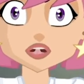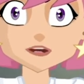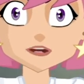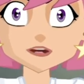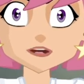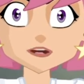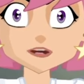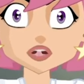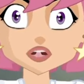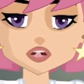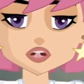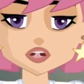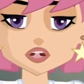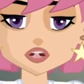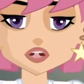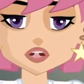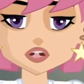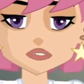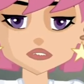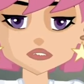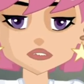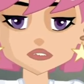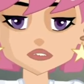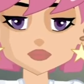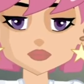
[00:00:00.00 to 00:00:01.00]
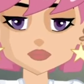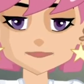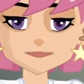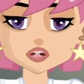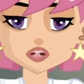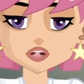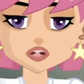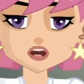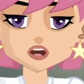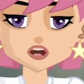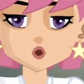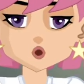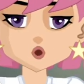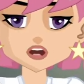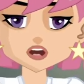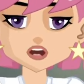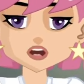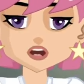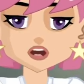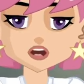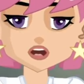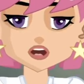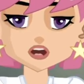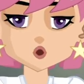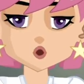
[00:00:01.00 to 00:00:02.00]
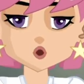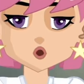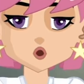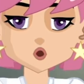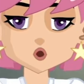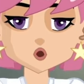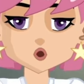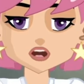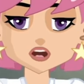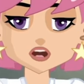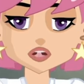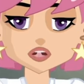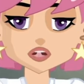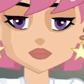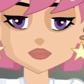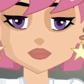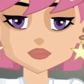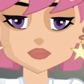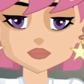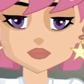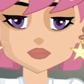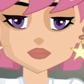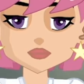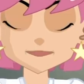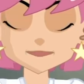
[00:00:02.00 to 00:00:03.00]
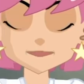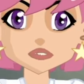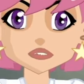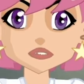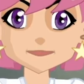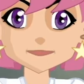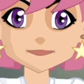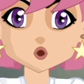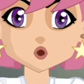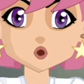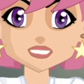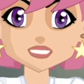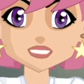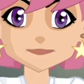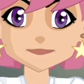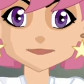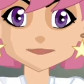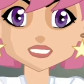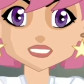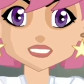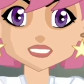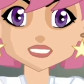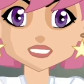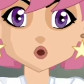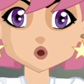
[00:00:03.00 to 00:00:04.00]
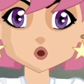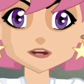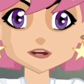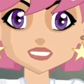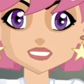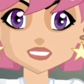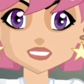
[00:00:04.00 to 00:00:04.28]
They use that little area. Well, the hybrids have to do it